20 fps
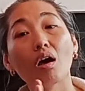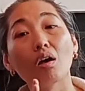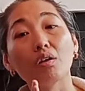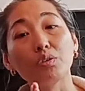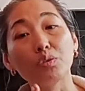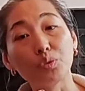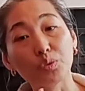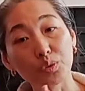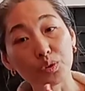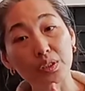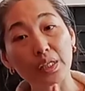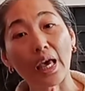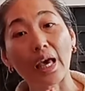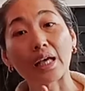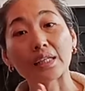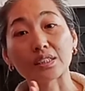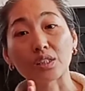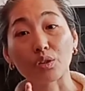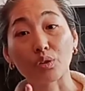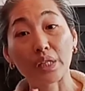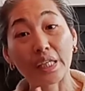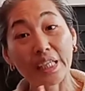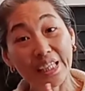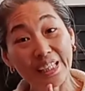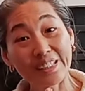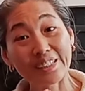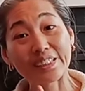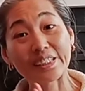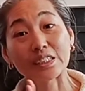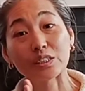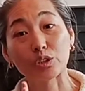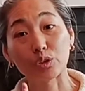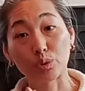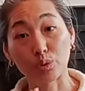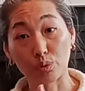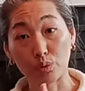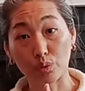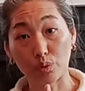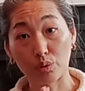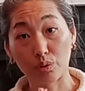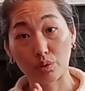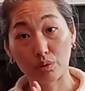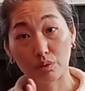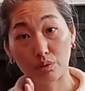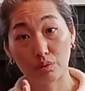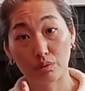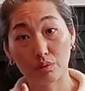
used as a healing tool.